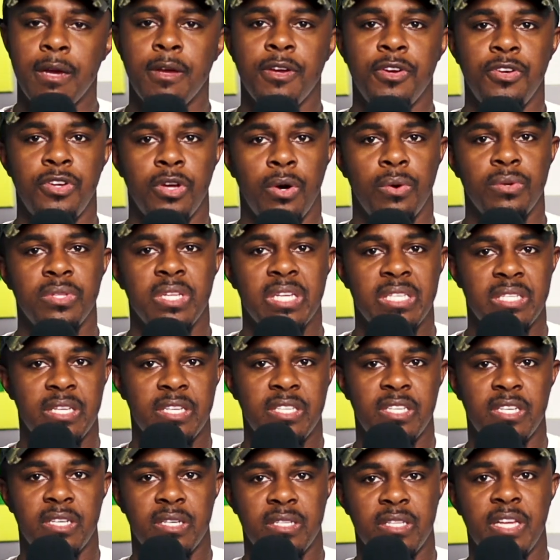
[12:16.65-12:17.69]
You know, the the,
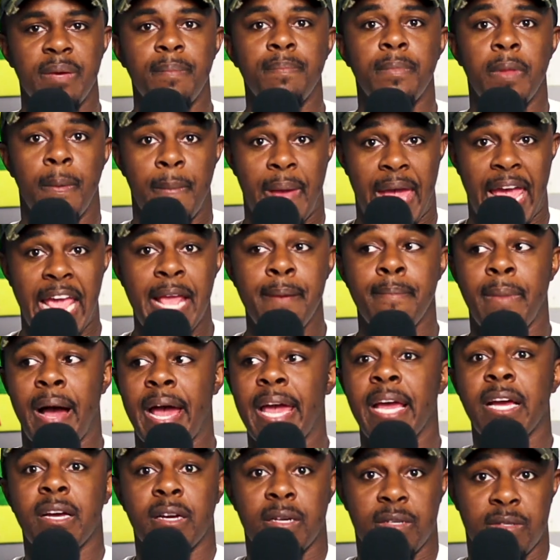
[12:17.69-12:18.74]
the the the A
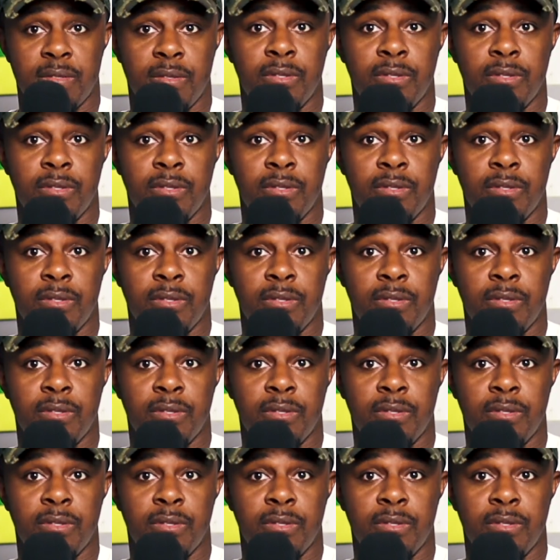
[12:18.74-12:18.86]
mic,